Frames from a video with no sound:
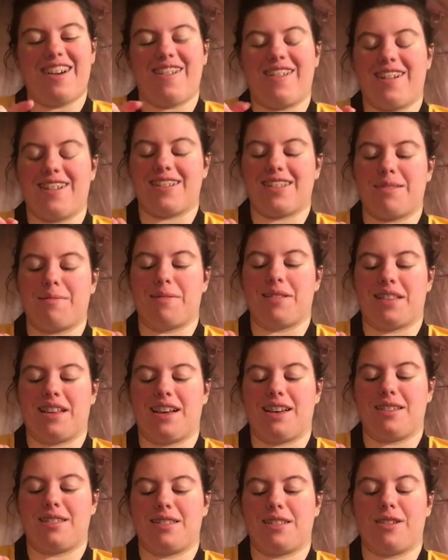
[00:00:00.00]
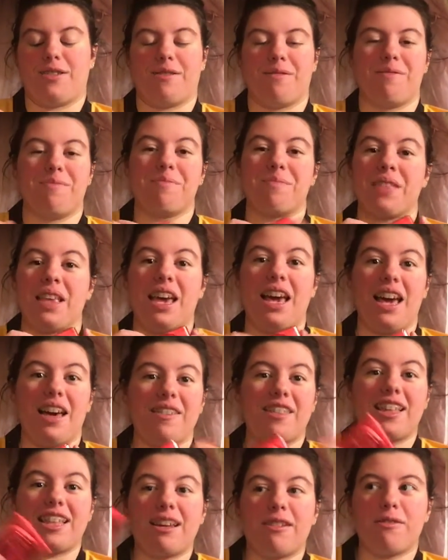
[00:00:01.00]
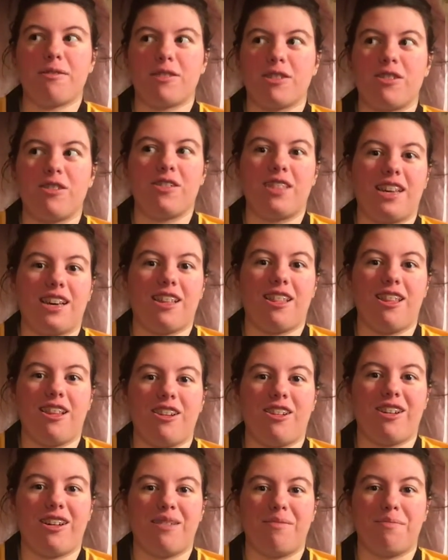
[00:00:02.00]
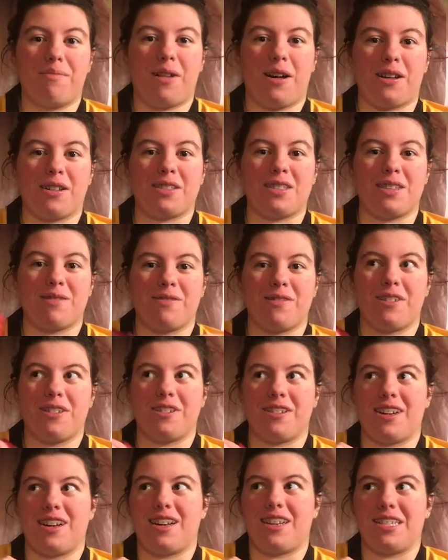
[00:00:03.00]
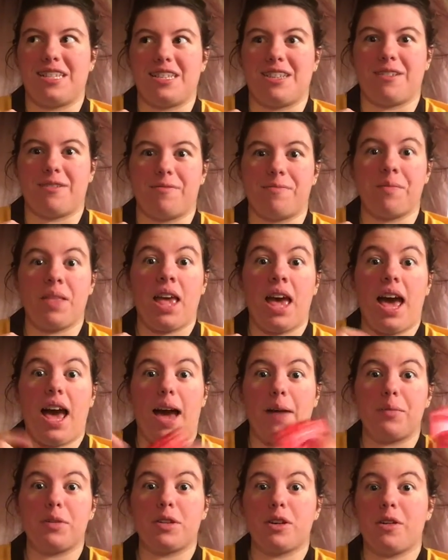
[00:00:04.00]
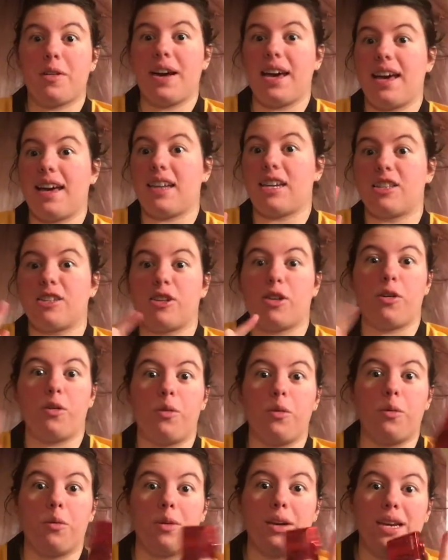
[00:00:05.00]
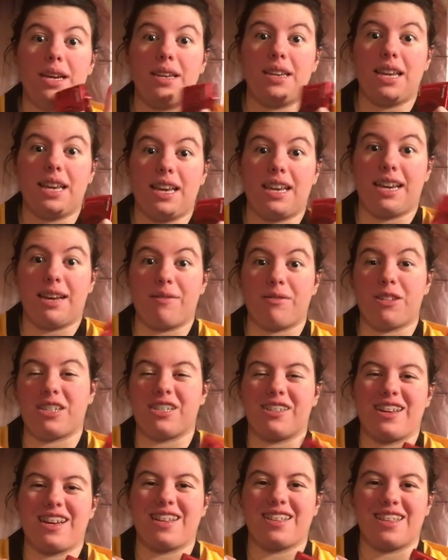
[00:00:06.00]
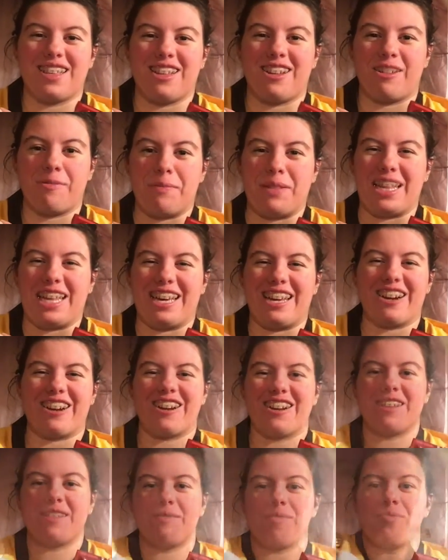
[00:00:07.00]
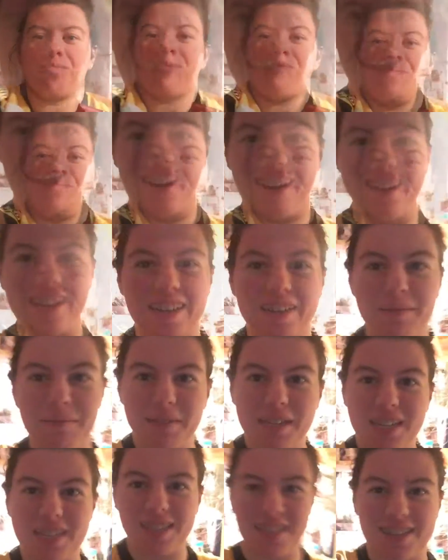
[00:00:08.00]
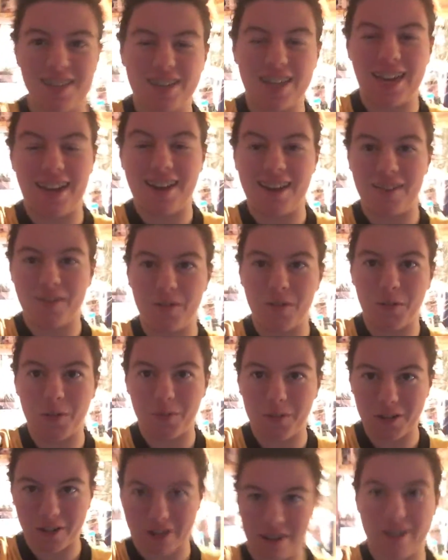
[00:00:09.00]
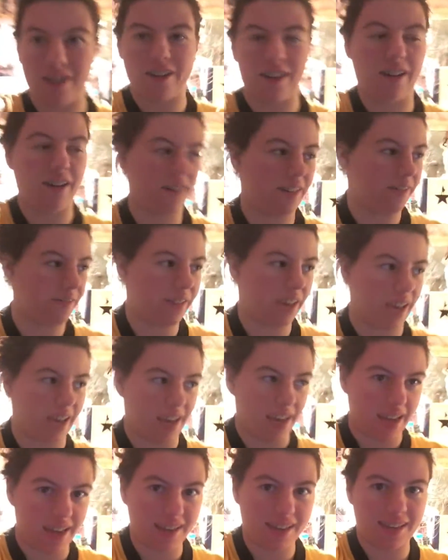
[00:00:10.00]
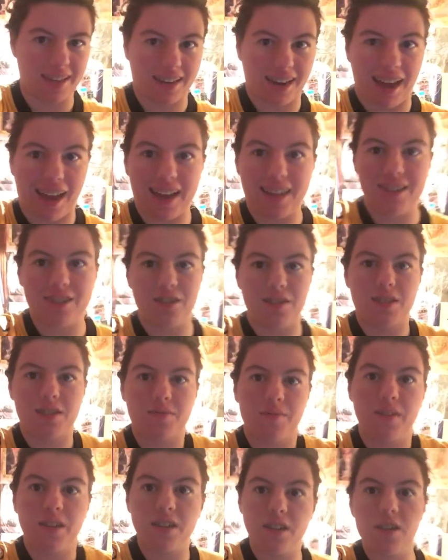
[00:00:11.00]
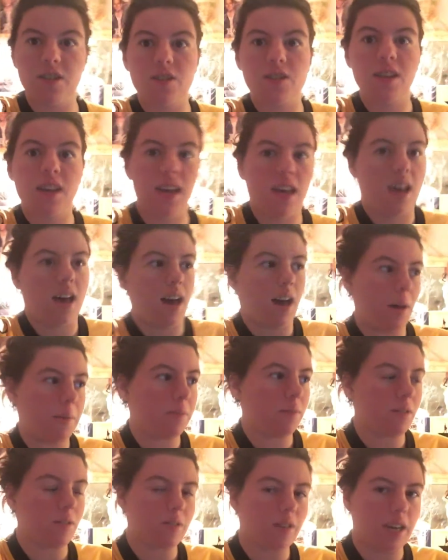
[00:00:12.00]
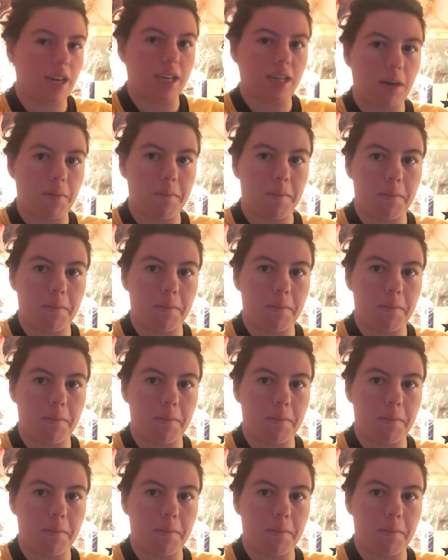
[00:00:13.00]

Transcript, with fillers: How awesome is that? So thought I would include that little unboxing for you guys. So I'm going to go ahead and go read and I will talk to you guys a little bit later. Alright everybody, it's now quarter of eight and I just finished uploading